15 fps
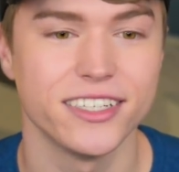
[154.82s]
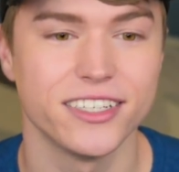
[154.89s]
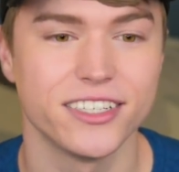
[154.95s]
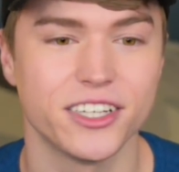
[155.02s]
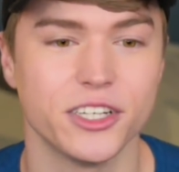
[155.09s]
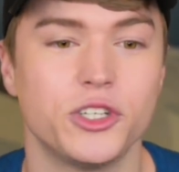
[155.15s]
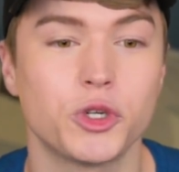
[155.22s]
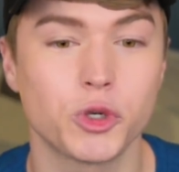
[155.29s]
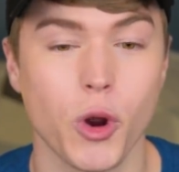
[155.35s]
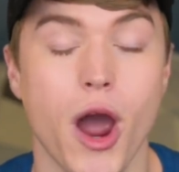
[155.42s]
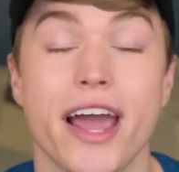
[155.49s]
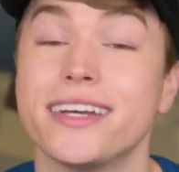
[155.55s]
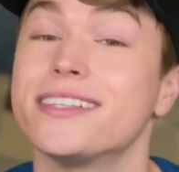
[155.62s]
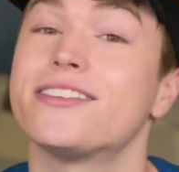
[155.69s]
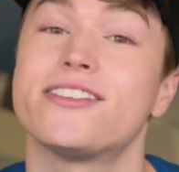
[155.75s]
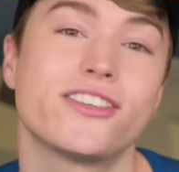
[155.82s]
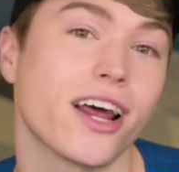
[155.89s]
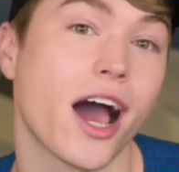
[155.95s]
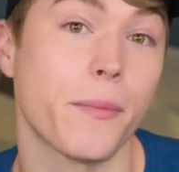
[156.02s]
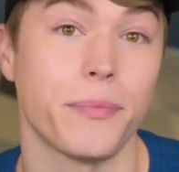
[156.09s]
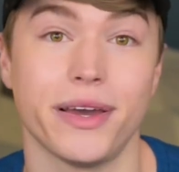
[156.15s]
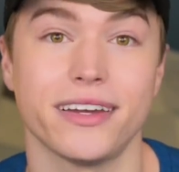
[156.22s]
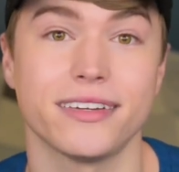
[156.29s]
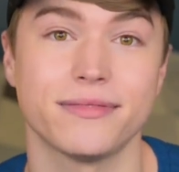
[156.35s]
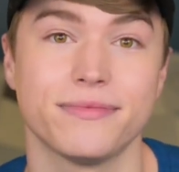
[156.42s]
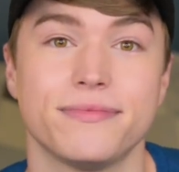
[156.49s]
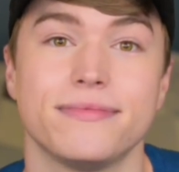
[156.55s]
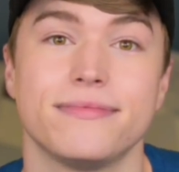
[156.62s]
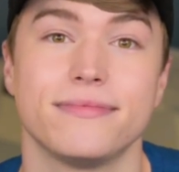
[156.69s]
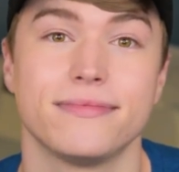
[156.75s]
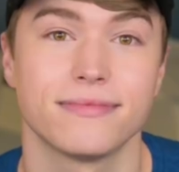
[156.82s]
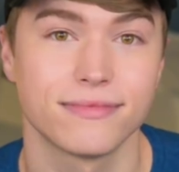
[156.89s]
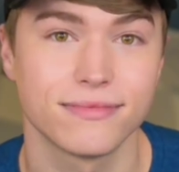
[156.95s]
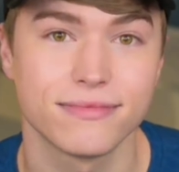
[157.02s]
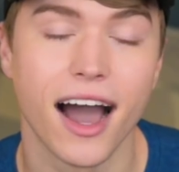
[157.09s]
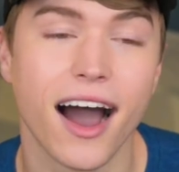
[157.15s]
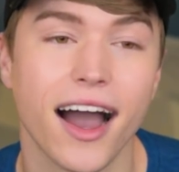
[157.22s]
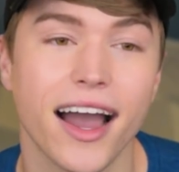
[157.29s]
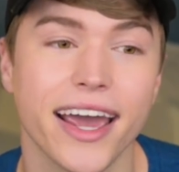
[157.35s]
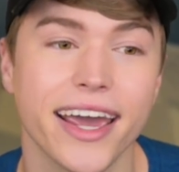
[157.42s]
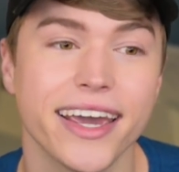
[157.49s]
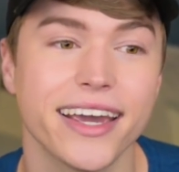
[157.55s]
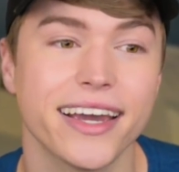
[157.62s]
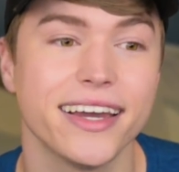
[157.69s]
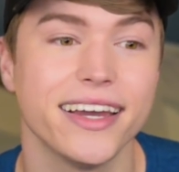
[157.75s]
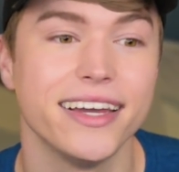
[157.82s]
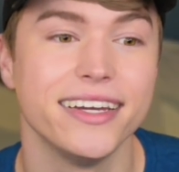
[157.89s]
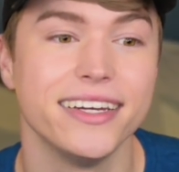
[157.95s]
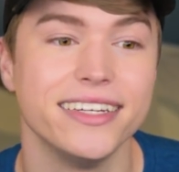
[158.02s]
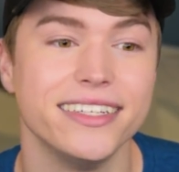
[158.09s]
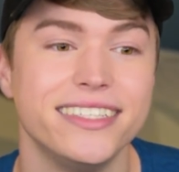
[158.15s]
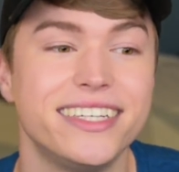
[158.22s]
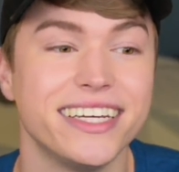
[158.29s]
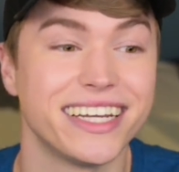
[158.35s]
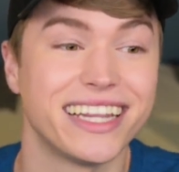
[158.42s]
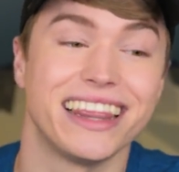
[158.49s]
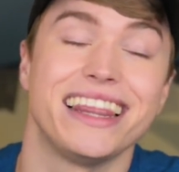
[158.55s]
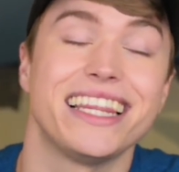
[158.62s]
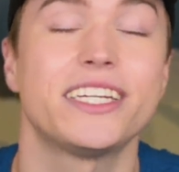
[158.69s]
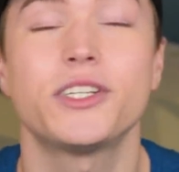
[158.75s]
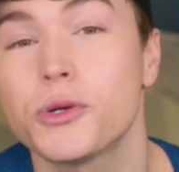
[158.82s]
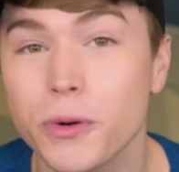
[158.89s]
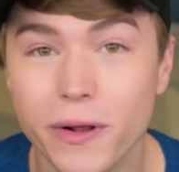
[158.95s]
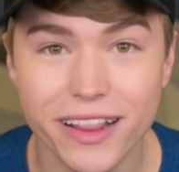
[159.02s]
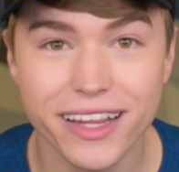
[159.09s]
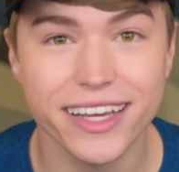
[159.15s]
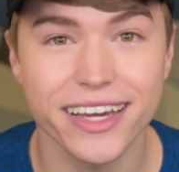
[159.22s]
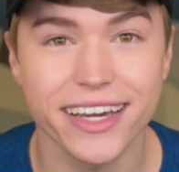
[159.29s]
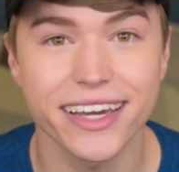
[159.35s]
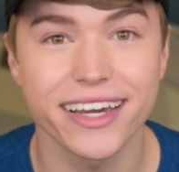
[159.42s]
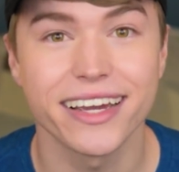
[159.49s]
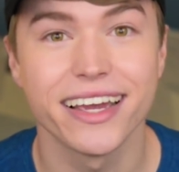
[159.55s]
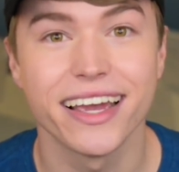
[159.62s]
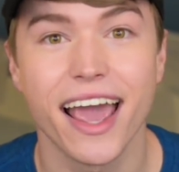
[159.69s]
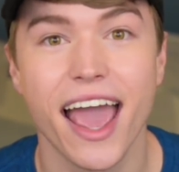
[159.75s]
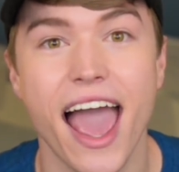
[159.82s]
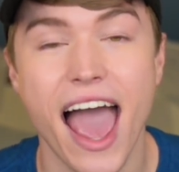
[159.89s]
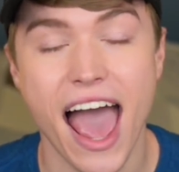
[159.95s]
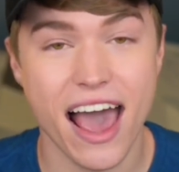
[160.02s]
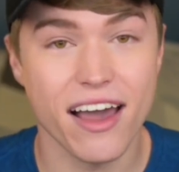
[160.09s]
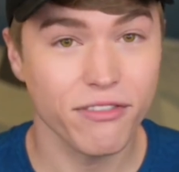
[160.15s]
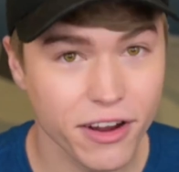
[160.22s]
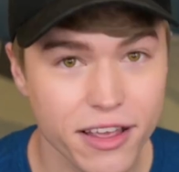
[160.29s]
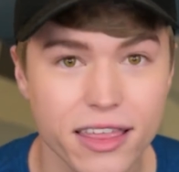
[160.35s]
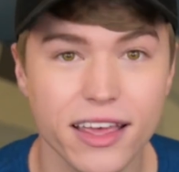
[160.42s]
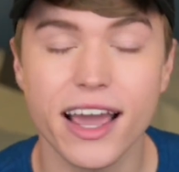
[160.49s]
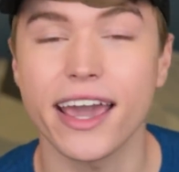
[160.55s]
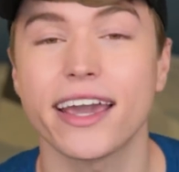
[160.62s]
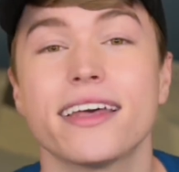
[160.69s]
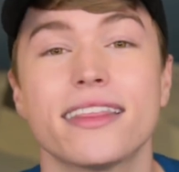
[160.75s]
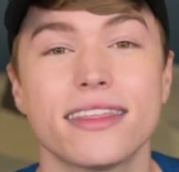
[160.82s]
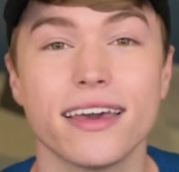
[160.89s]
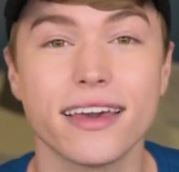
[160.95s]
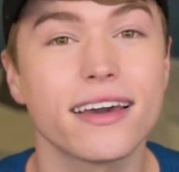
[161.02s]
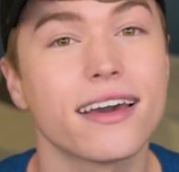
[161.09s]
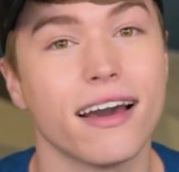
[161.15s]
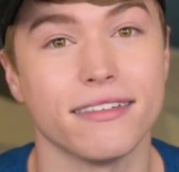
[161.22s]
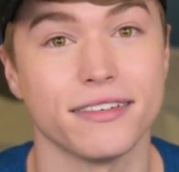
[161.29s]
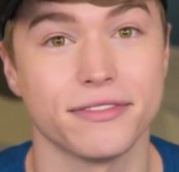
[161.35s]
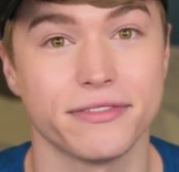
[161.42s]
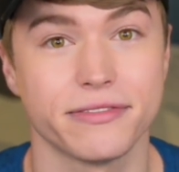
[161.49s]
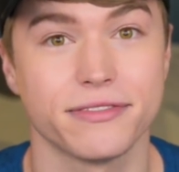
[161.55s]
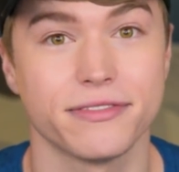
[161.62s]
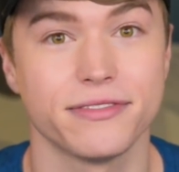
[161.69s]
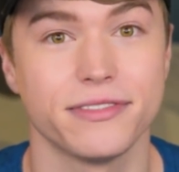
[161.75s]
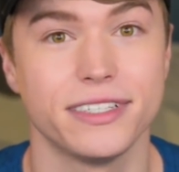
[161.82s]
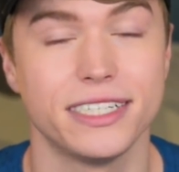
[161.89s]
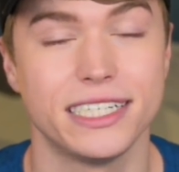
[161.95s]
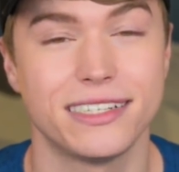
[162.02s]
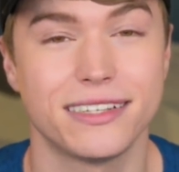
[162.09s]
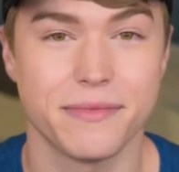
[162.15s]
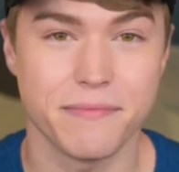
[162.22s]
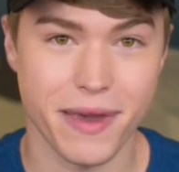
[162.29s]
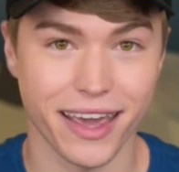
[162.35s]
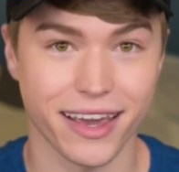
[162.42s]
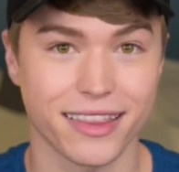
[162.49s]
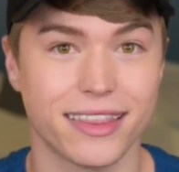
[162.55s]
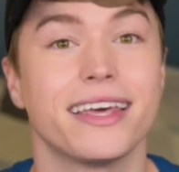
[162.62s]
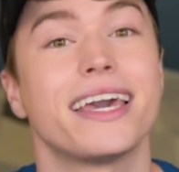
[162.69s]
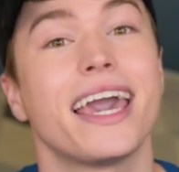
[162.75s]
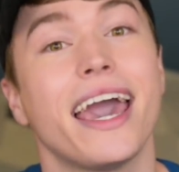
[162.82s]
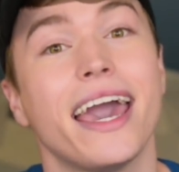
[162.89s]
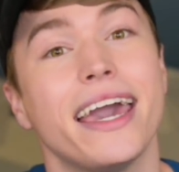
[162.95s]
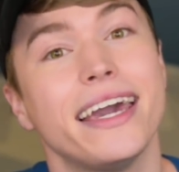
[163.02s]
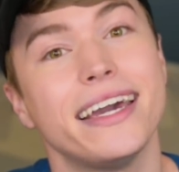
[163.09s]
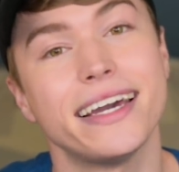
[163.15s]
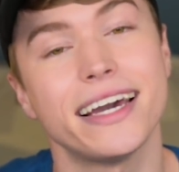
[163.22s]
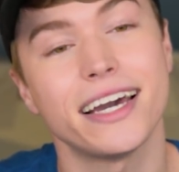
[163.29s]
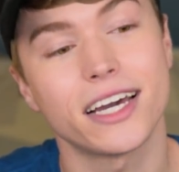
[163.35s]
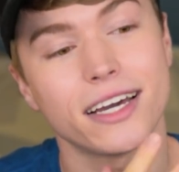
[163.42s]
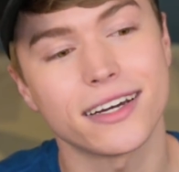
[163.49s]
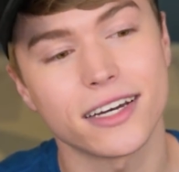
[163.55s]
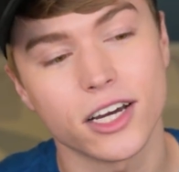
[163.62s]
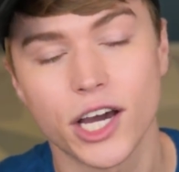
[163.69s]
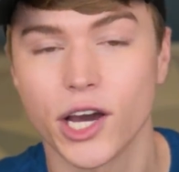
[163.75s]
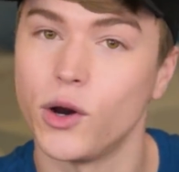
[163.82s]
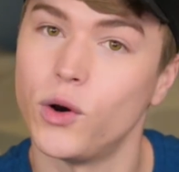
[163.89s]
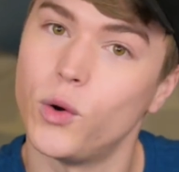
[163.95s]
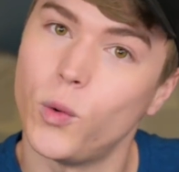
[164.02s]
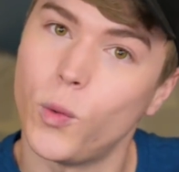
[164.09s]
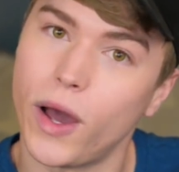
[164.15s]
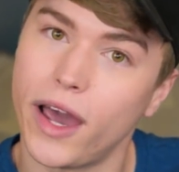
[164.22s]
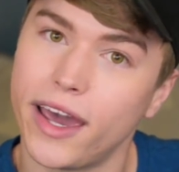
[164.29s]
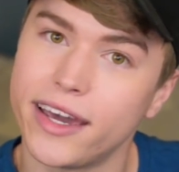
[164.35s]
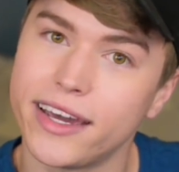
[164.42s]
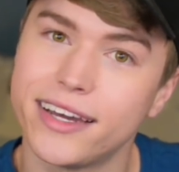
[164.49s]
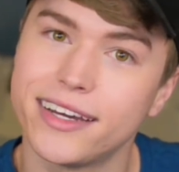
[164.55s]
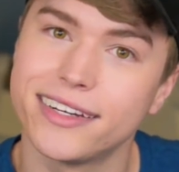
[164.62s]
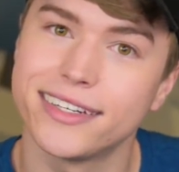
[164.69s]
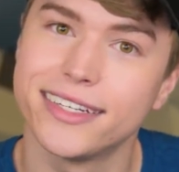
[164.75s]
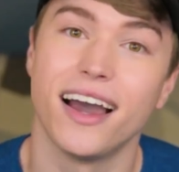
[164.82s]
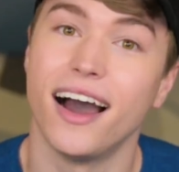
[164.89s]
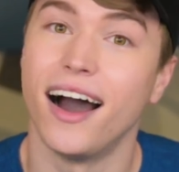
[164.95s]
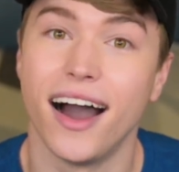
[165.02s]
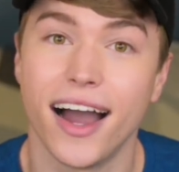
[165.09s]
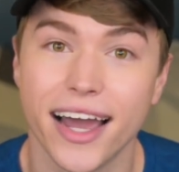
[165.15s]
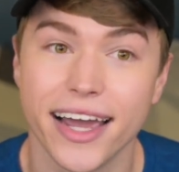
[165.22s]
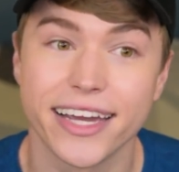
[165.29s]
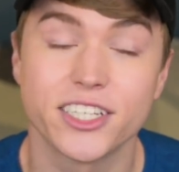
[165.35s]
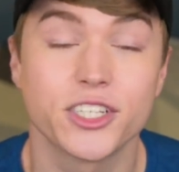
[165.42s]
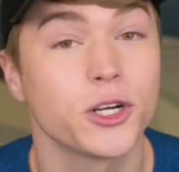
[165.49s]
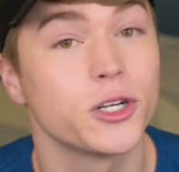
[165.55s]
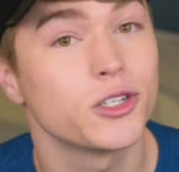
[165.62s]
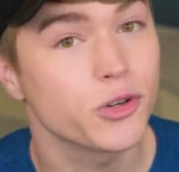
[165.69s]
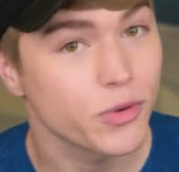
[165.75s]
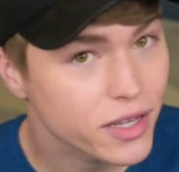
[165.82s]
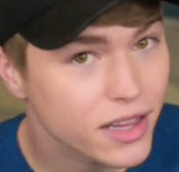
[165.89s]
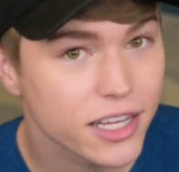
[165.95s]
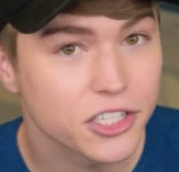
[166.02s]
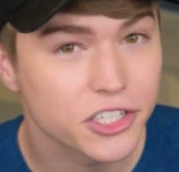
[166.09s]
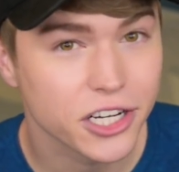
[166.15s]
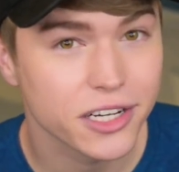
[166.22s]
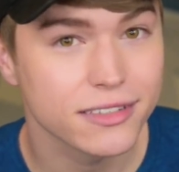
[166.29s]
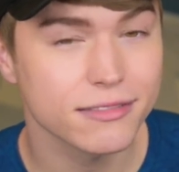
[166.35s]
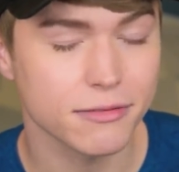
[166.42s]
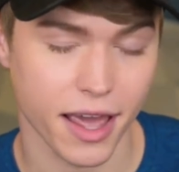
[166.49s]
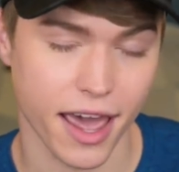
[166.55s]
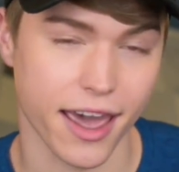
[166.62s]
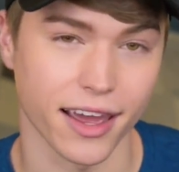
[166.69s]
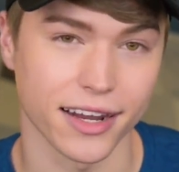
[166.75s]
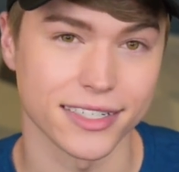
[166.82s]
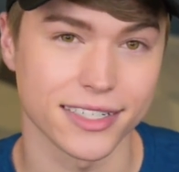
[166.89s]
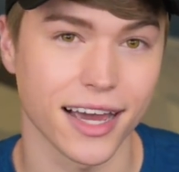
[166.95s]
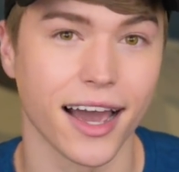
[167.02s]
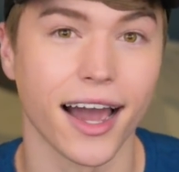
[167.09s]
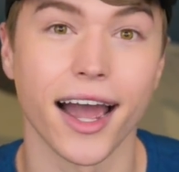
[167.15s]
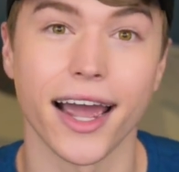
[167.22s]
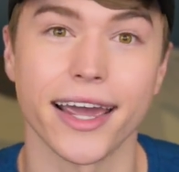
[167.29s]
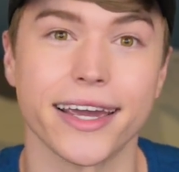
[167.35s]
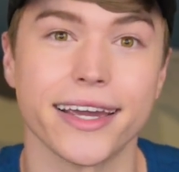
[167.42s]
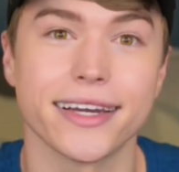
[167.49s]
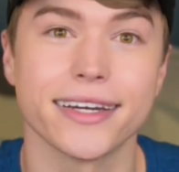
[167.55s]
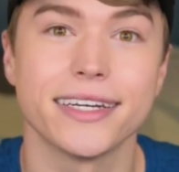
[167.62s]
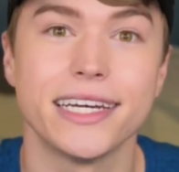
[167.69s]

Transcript: to try and stop it. I did literally everything I could think of to make the gay go away. I turned to religion and I